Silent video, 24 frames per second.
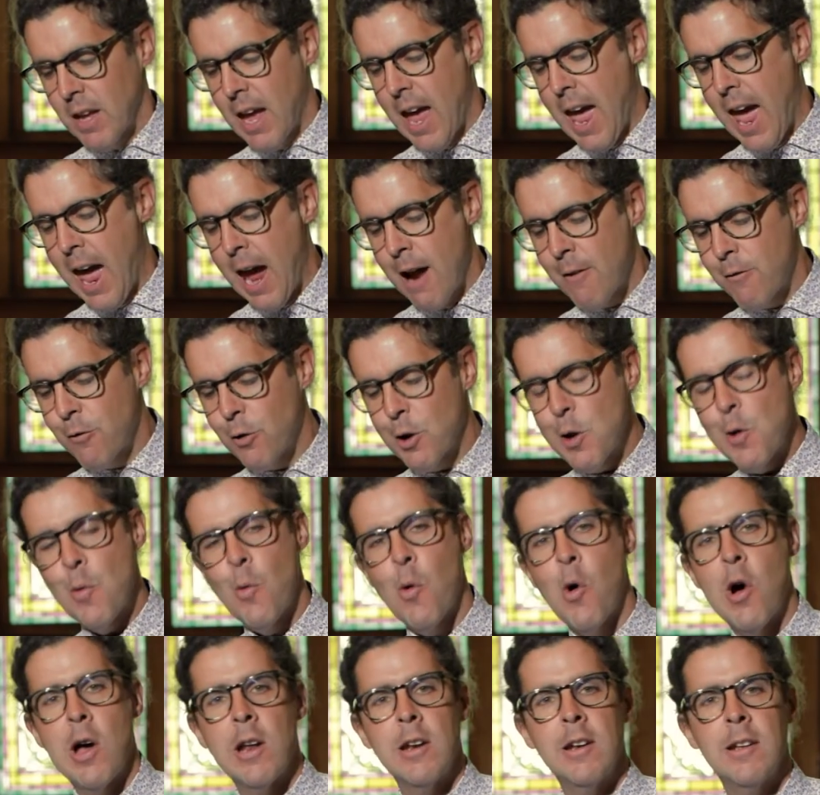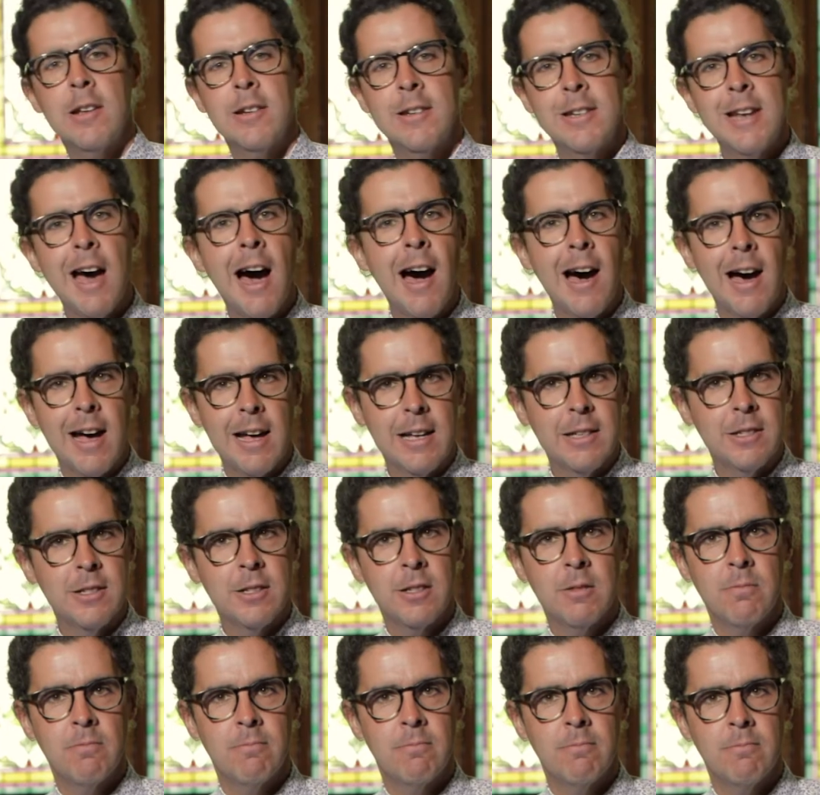everyone
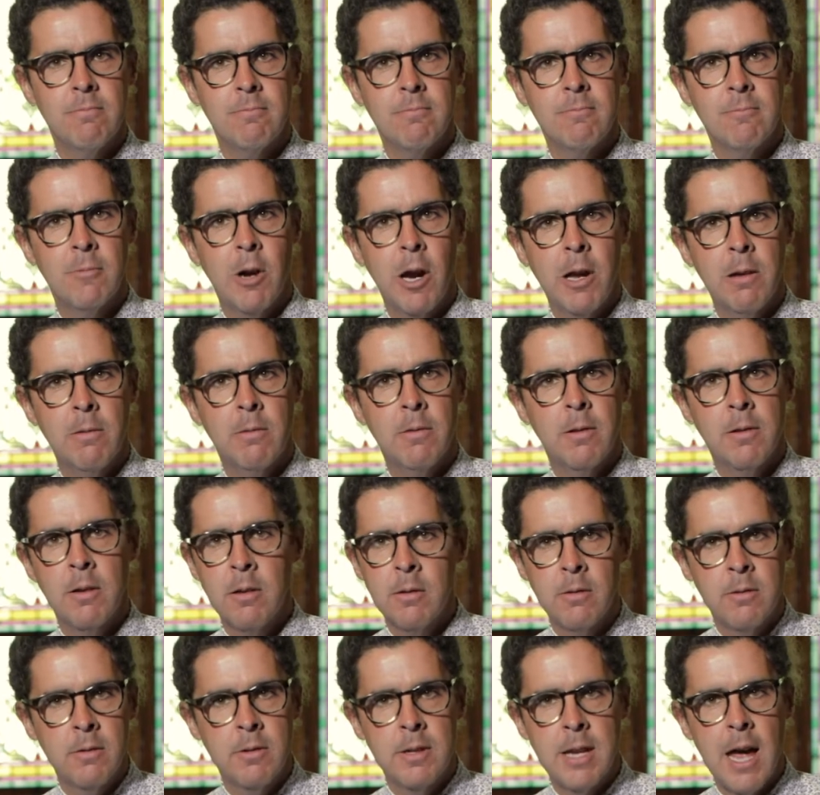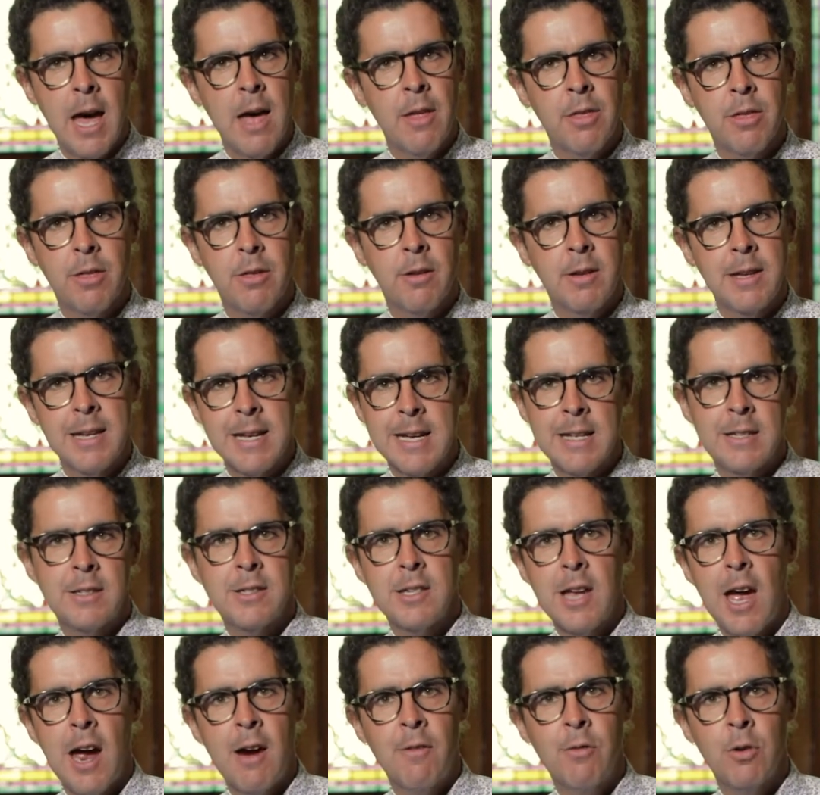dies, right? Death
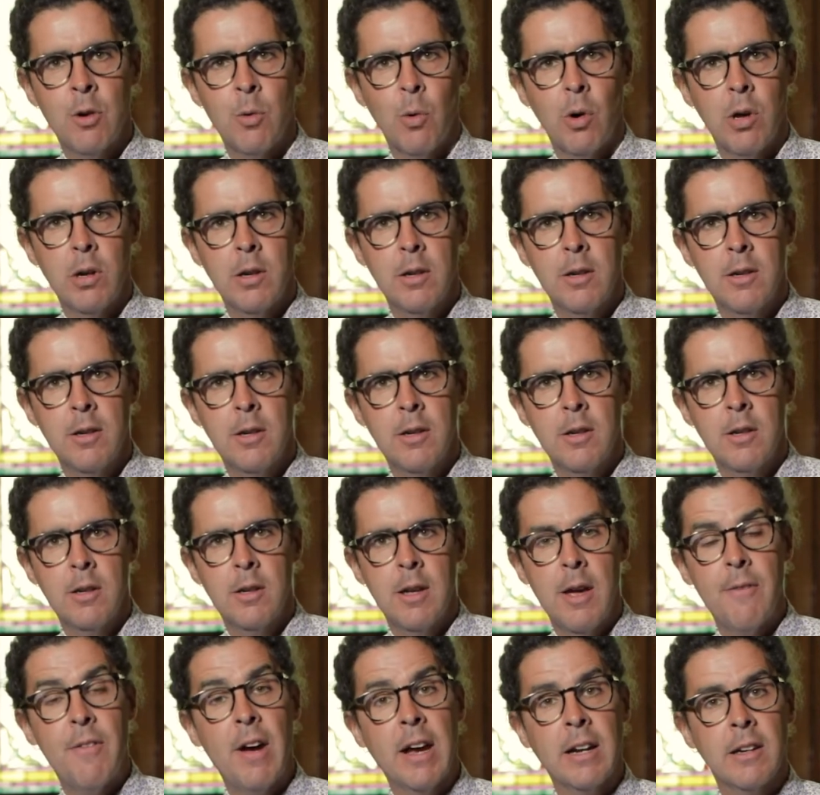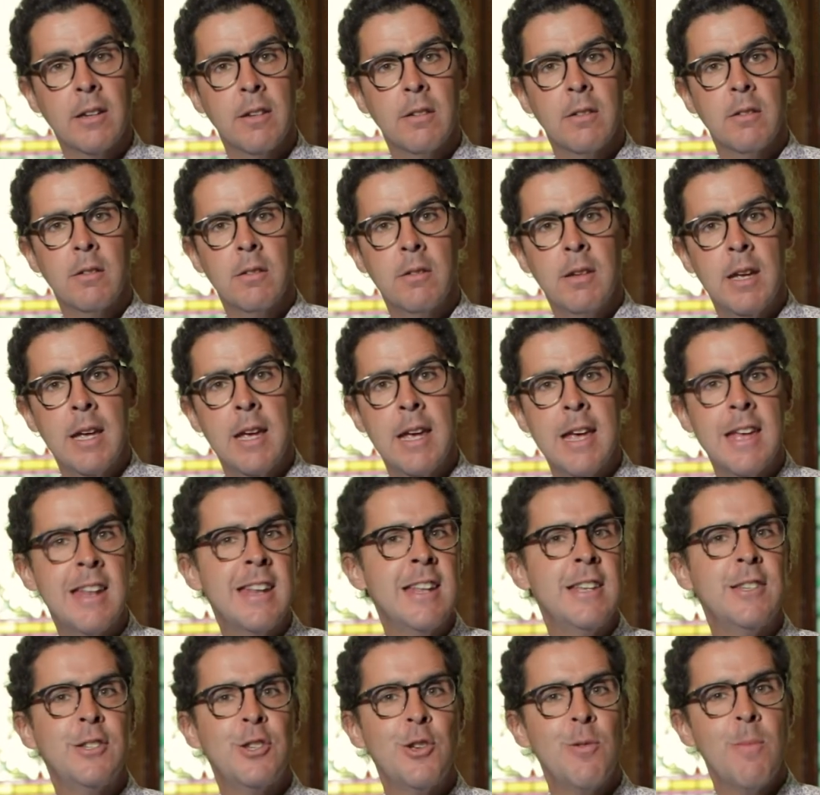gets everyone. In fact, in
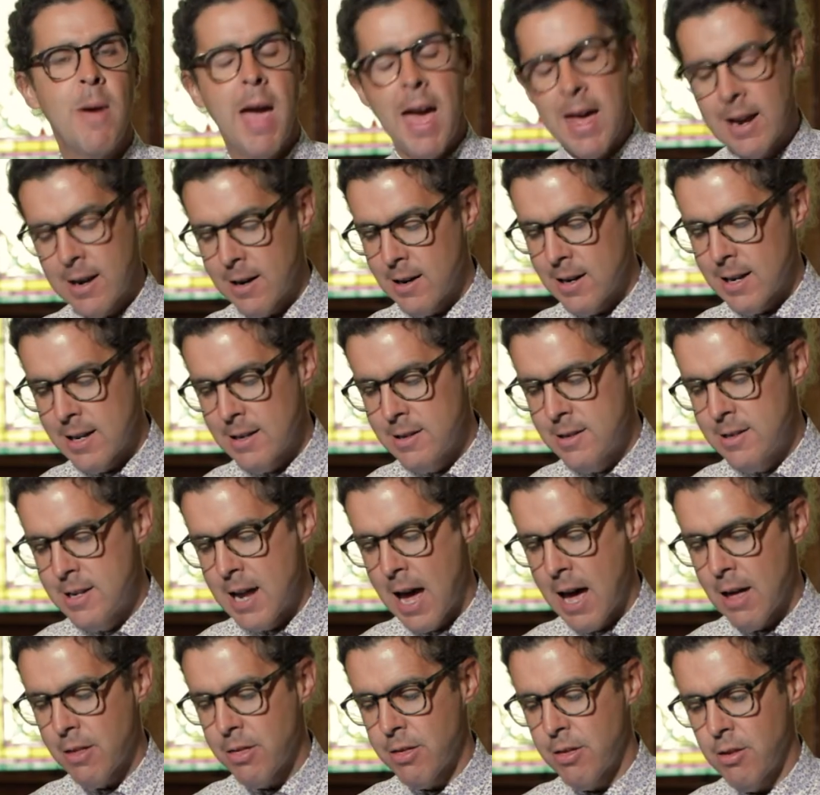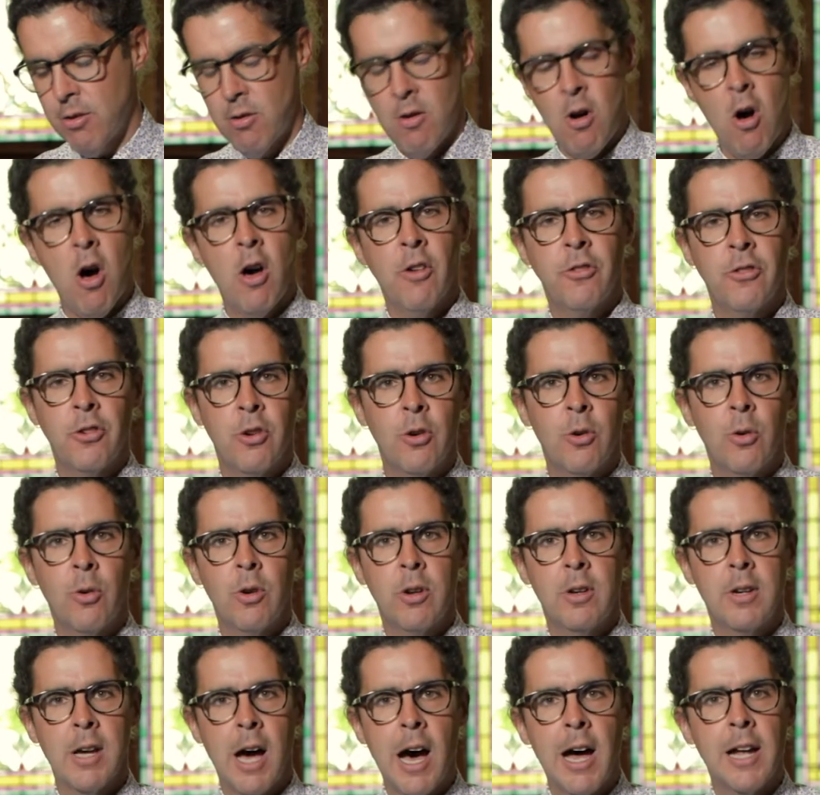his humanity, death also
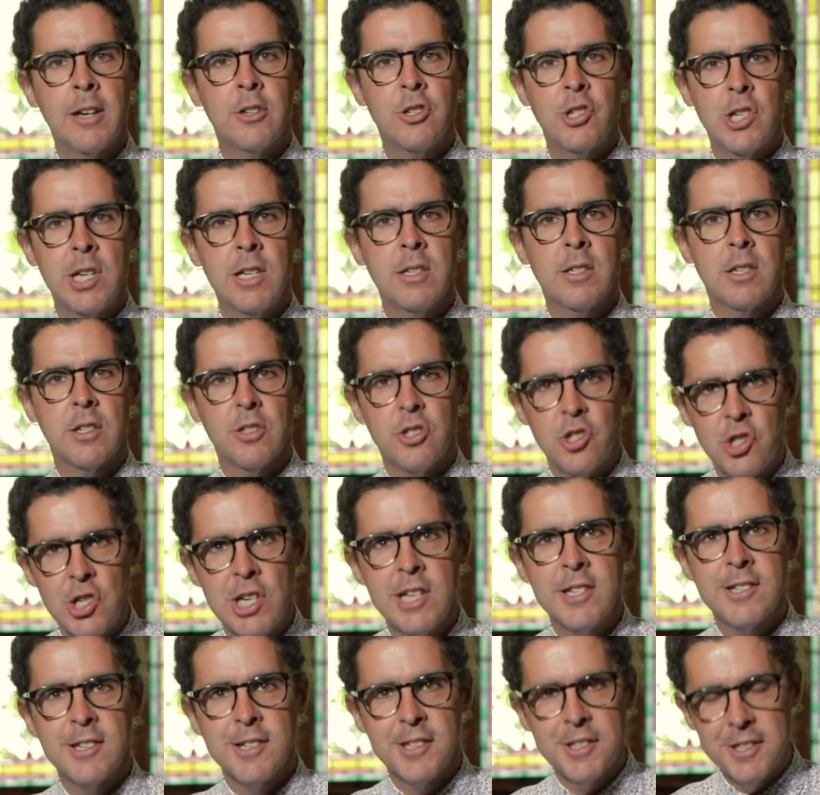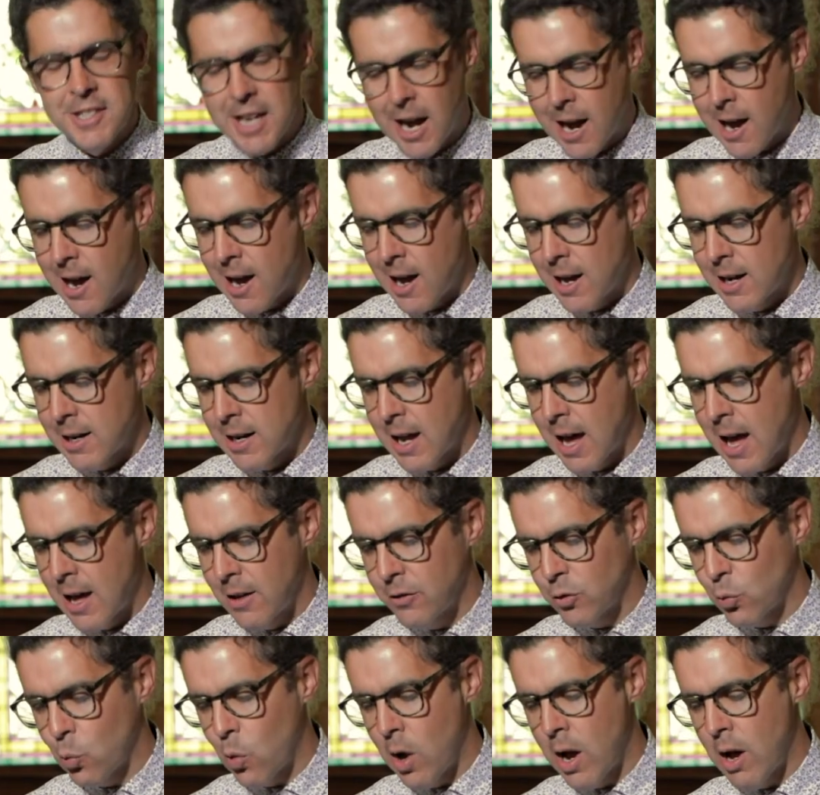got Jesus. Jesus died
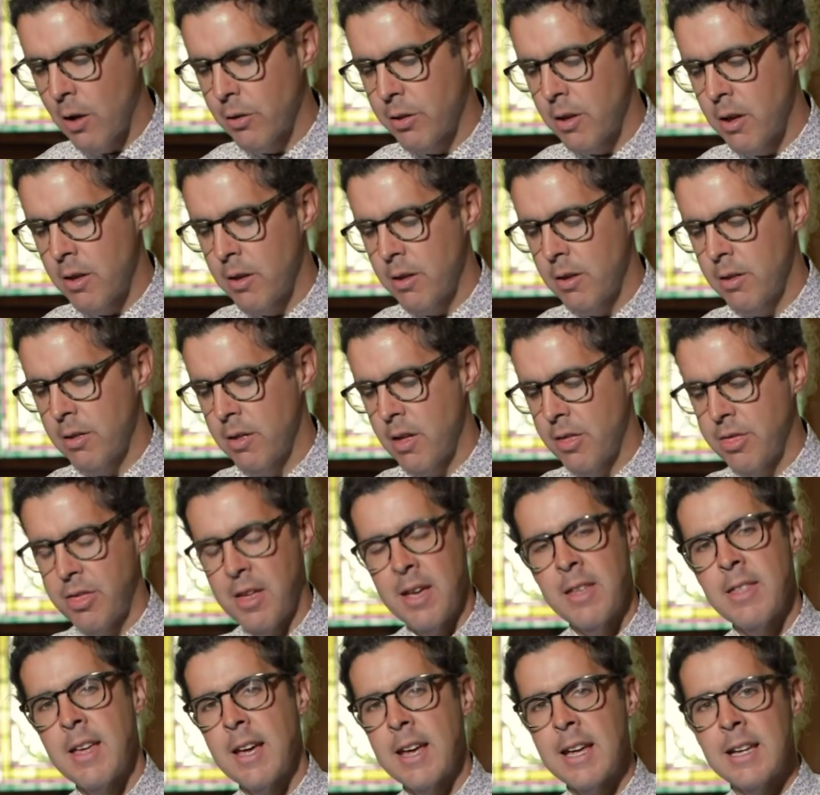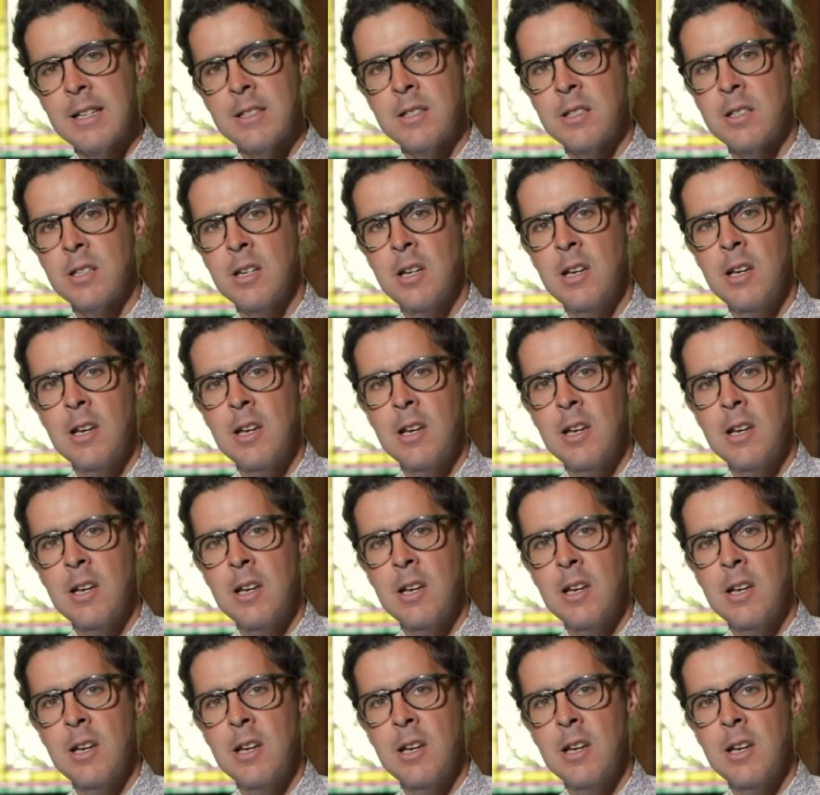as well. The thing that gets